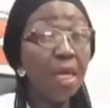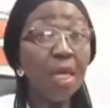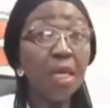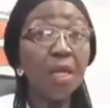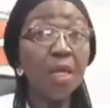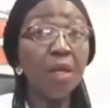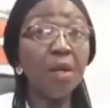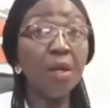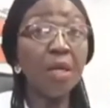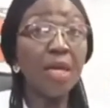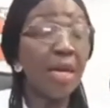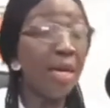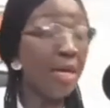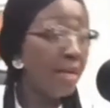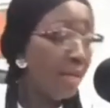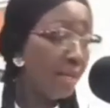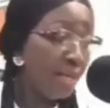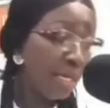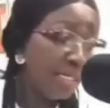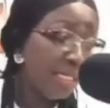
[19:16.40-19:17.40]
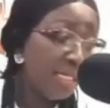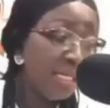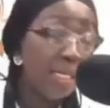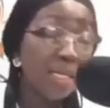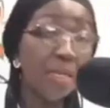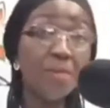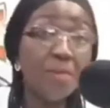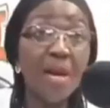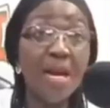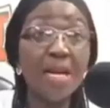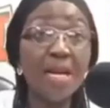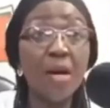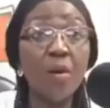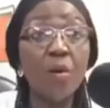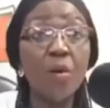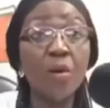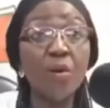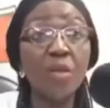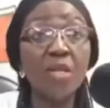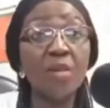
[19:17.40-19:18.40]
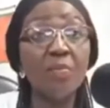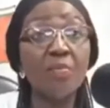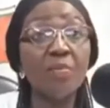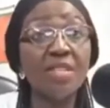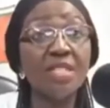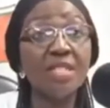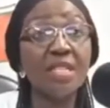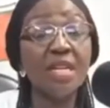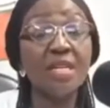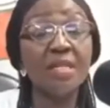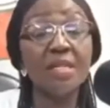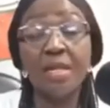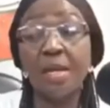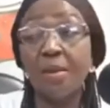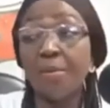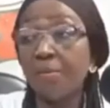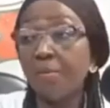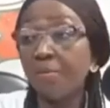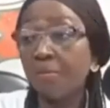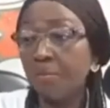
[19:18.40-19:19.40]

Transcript: Okay. Dear Ben, I want Presla and Tim.